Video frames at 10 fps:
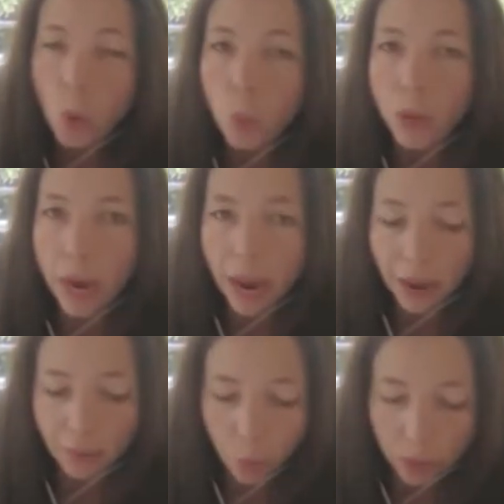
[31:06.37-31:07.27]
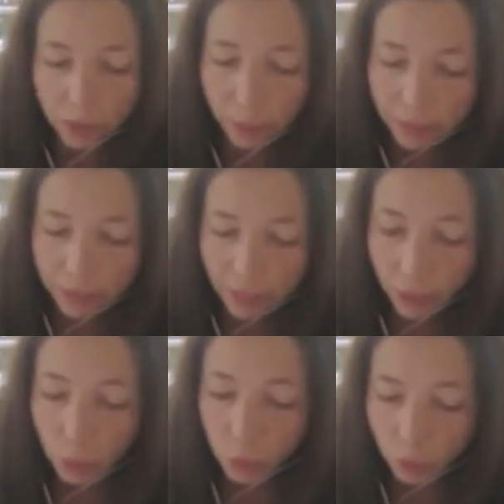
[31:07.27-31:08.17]
We have Juan
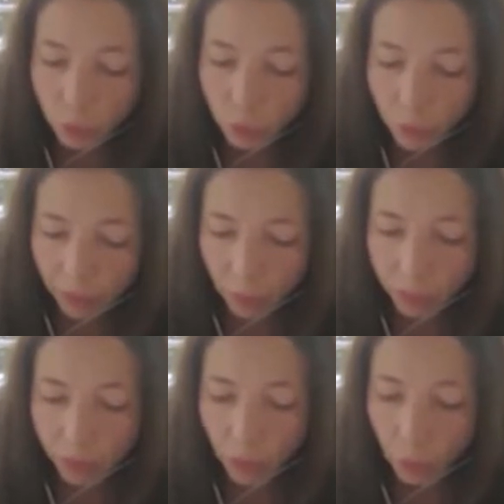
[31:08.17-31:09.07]
Sebastián Guzmán from the